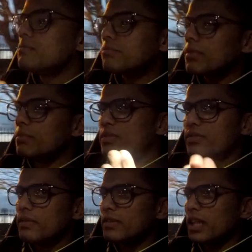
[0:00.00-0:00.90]
Probably
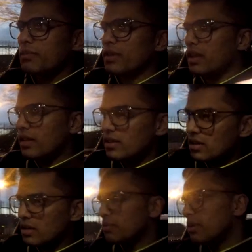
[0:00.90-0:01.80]
film with that, but then there's
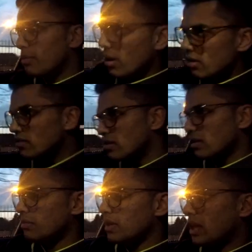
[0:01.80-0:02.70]
gonna be my uncle's
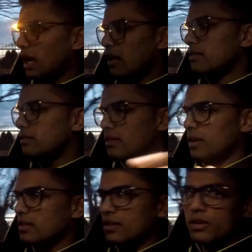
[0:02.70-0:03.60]
gonna be there, and then
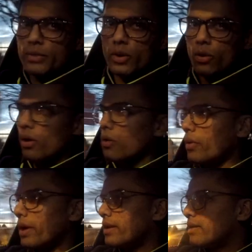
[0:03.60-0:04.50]
it's gonna be all
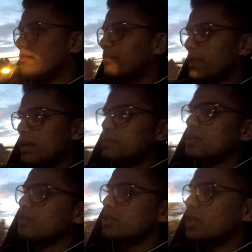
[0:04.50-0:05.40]
awkward, and I'm
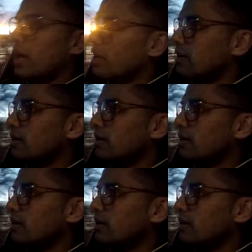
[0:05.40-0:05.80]
still shy.